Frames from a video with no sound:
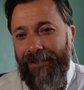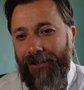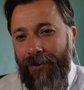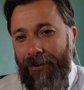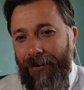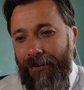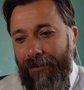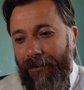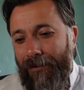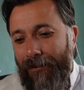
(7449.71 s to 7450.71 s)

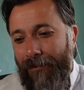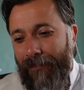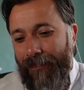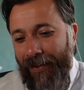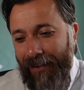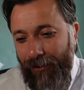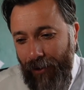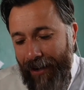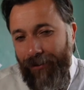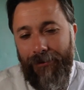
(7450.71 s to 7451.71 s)
So
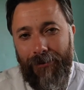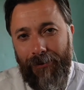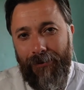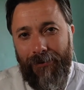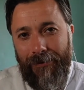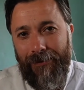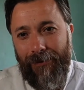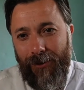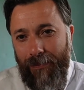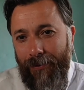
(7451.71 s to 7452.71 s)
try
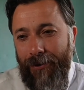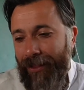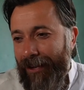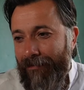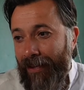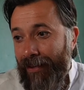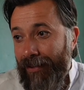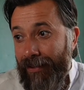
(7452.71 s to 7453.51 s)
to support them.